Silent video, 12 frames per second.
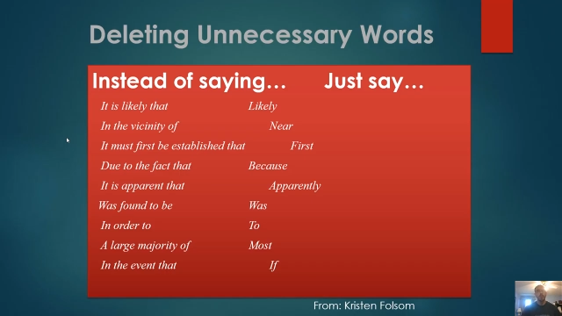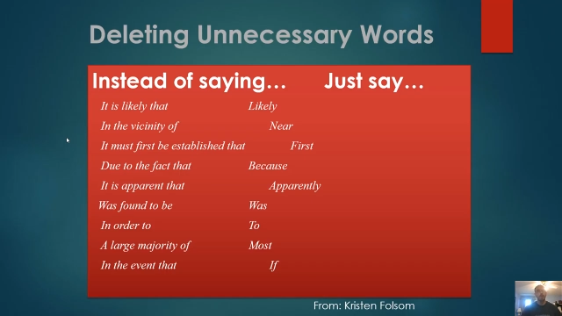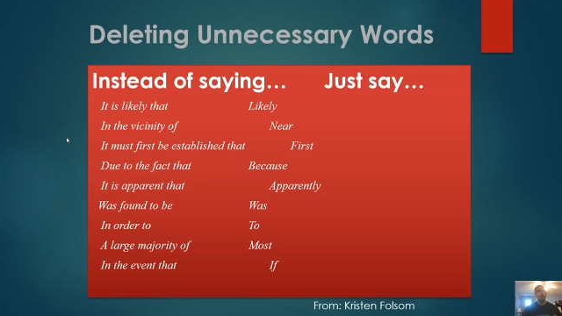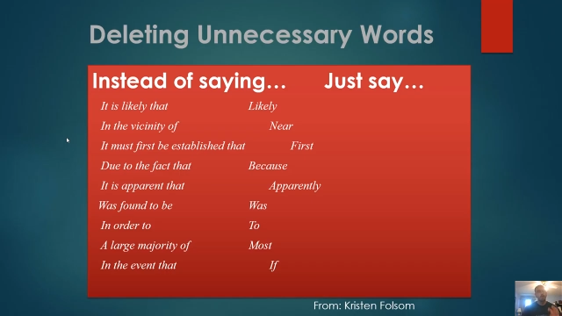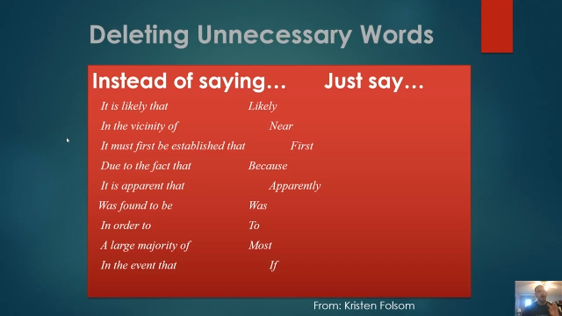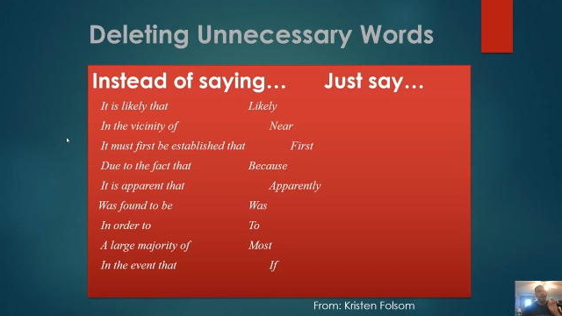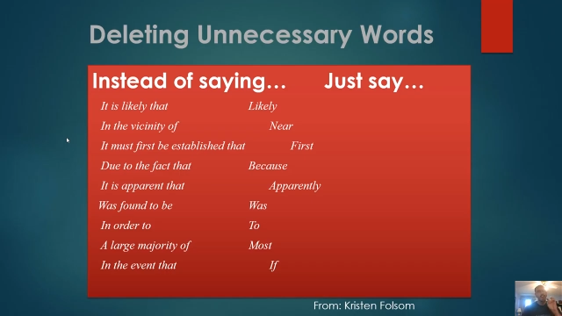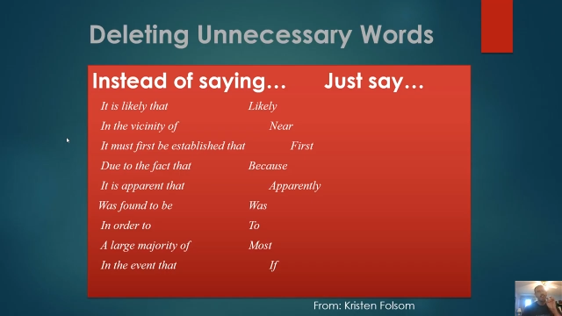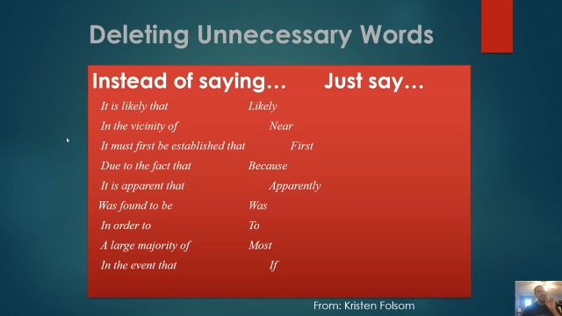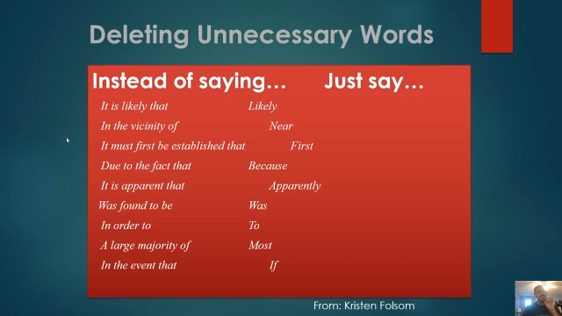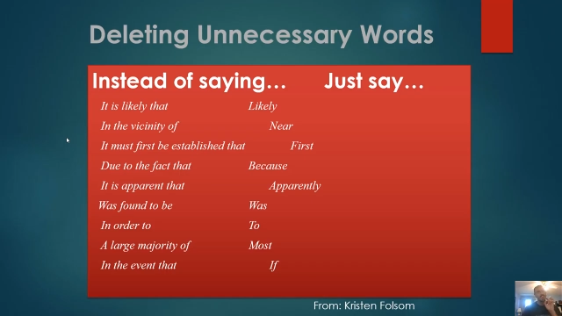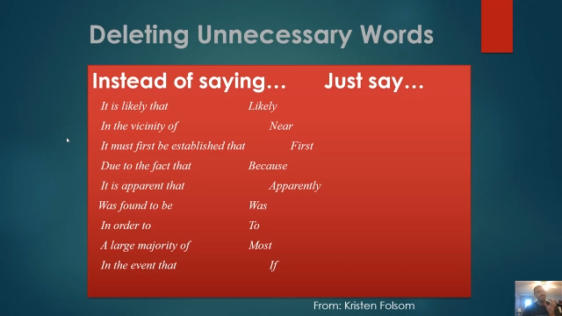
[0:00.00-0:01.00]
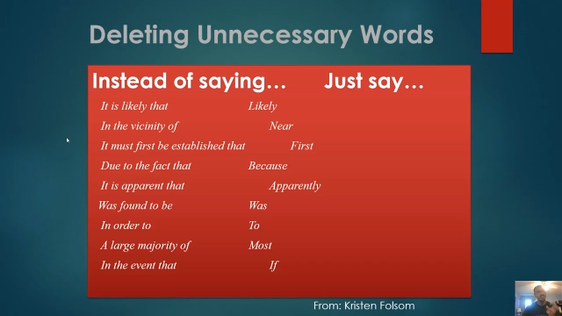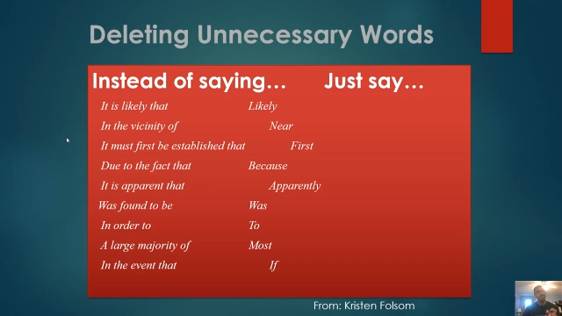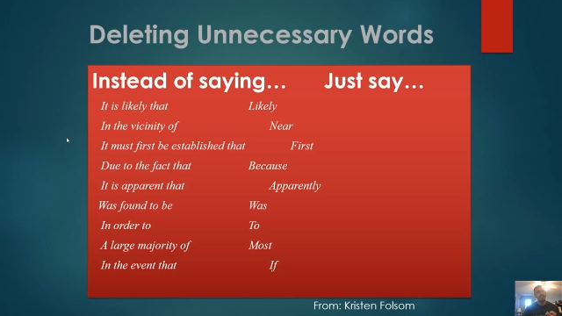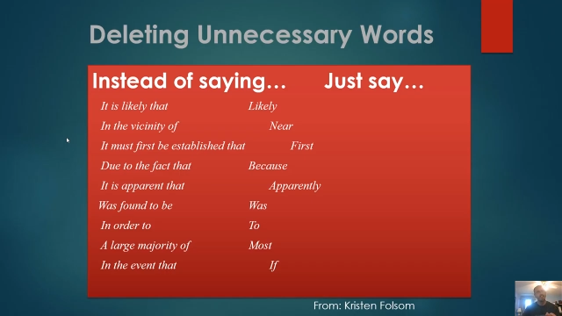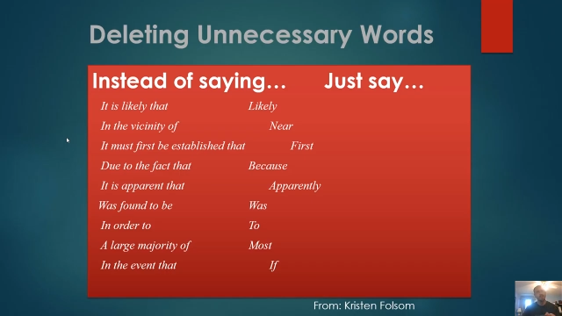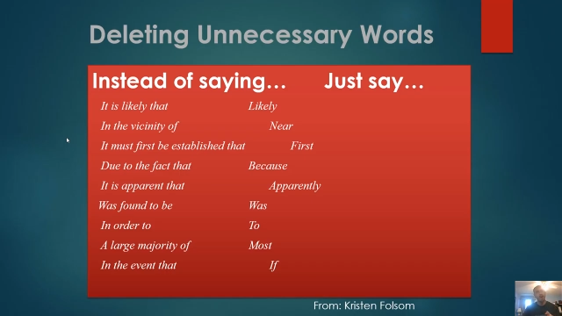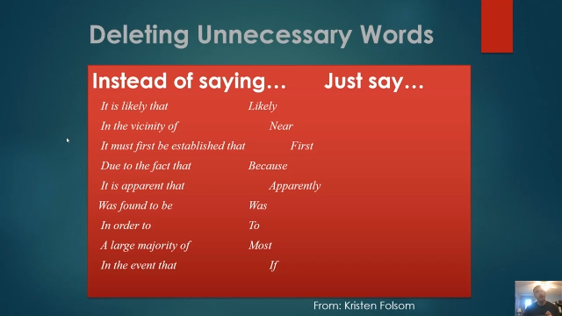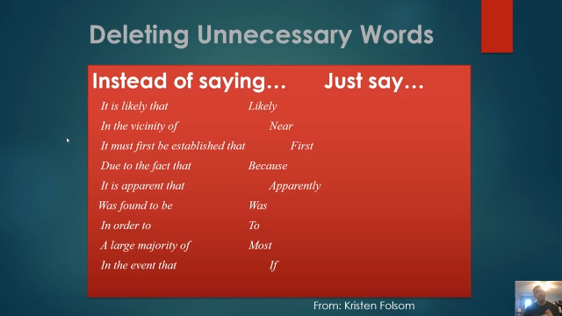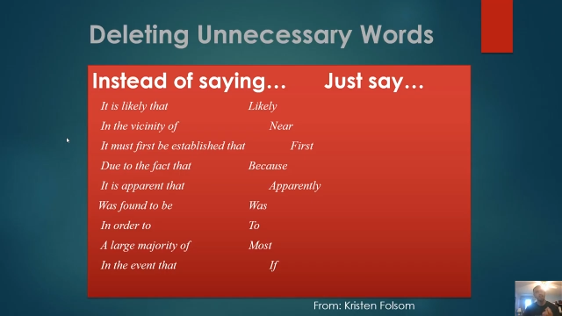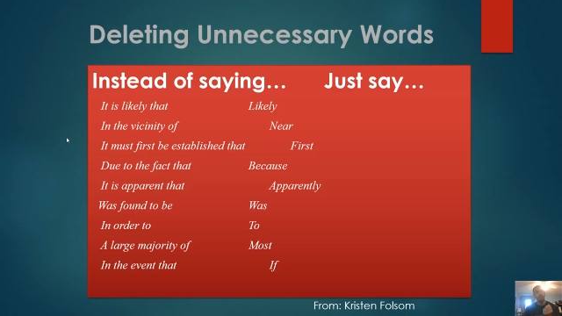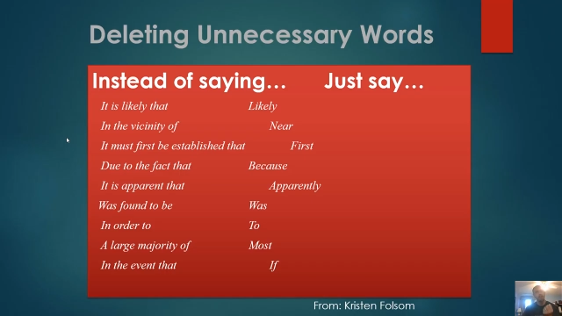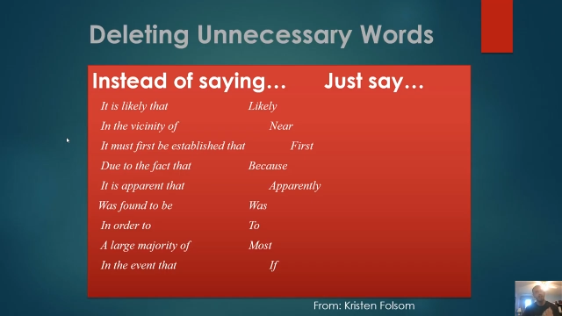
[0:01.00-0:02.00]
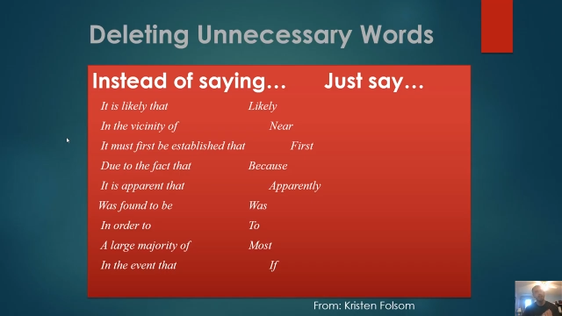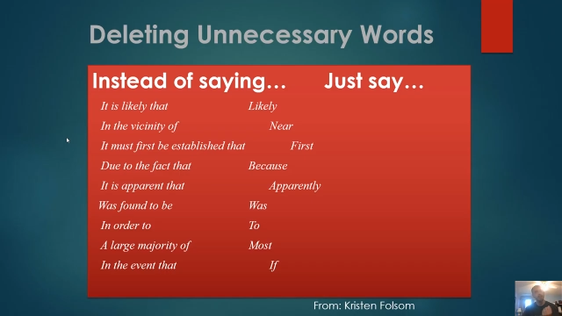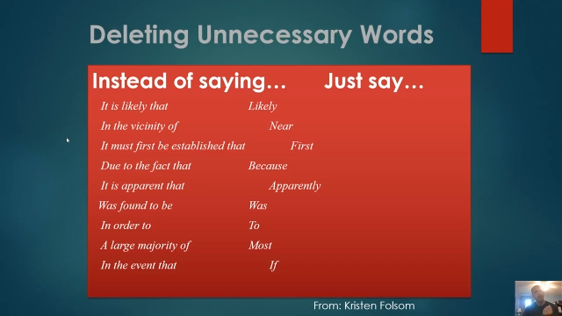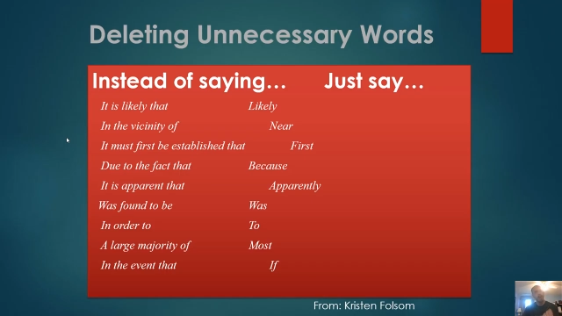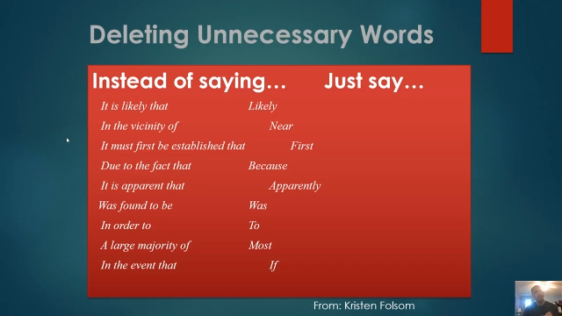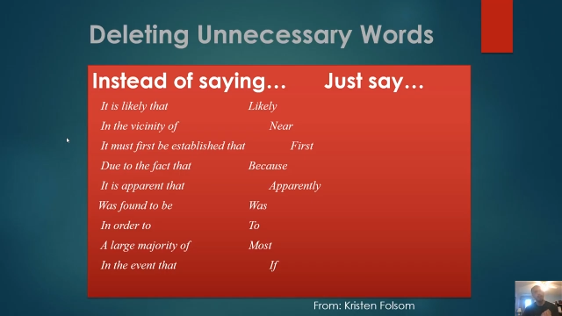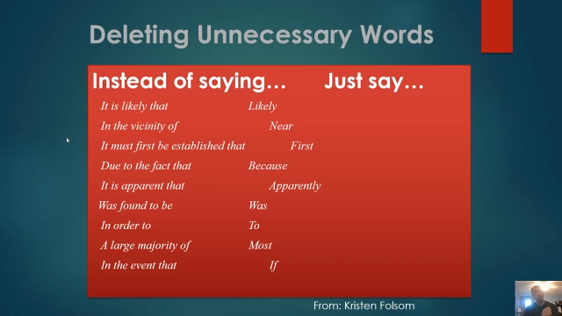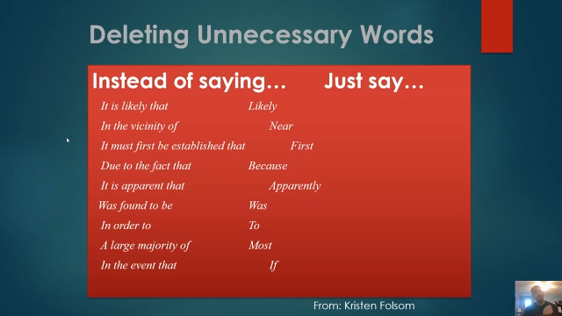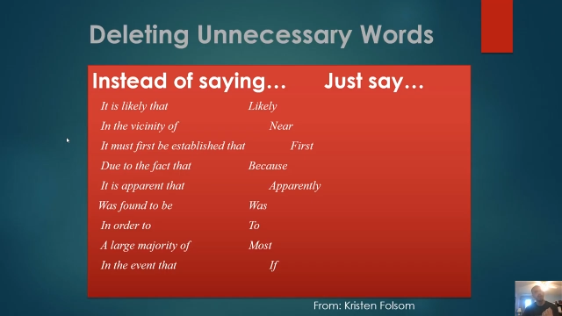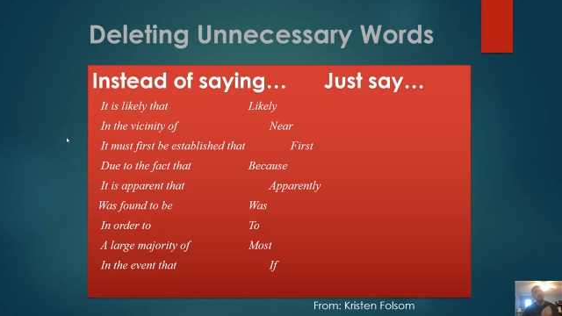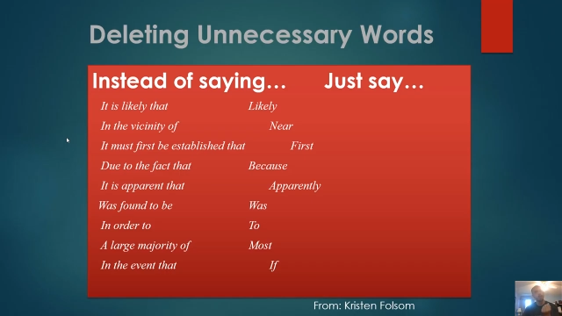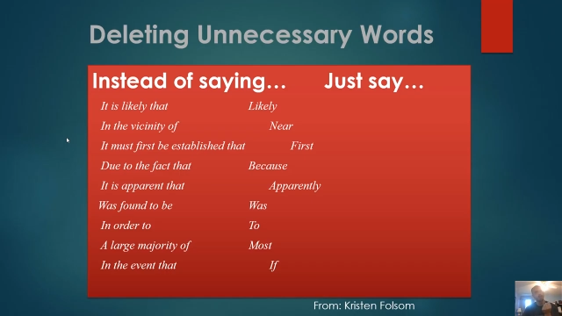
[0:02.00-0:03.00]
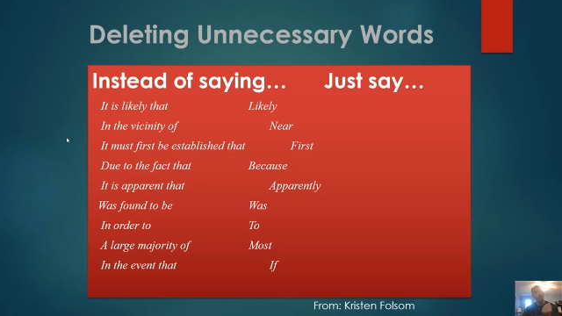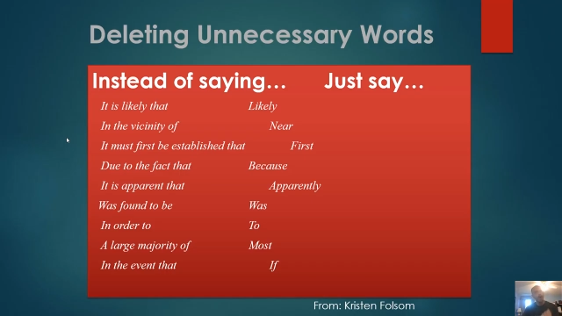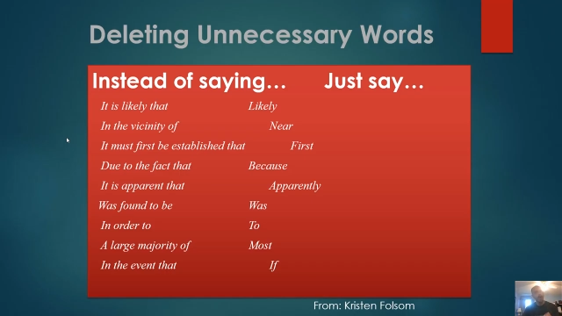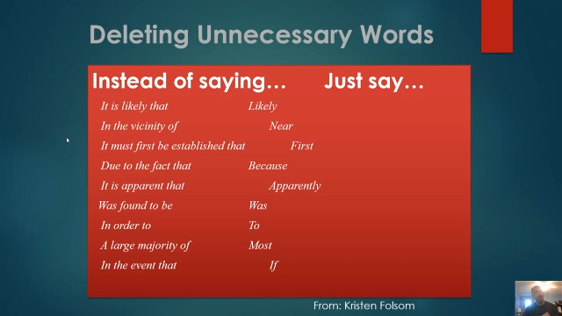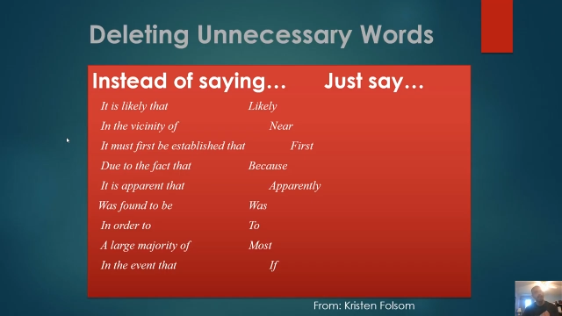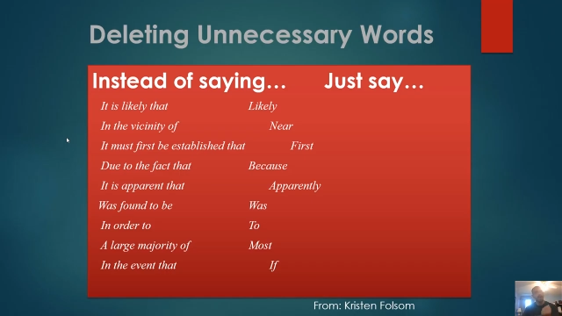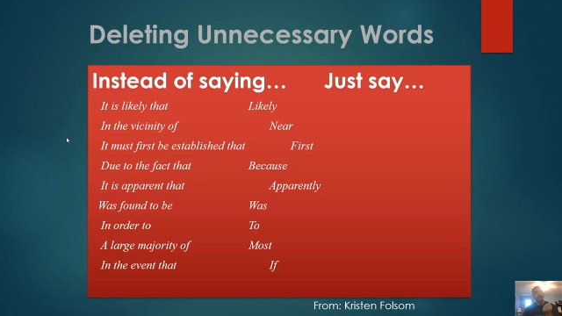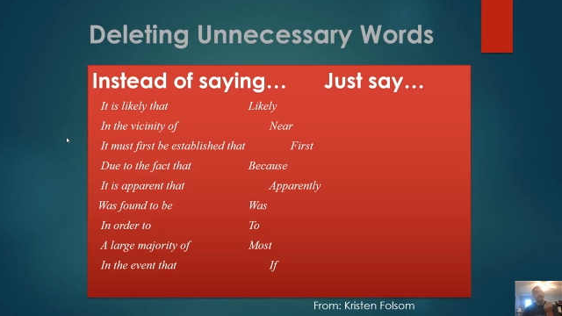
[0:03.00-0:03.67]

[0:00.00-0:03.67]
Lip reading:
[unreadable: no face in view]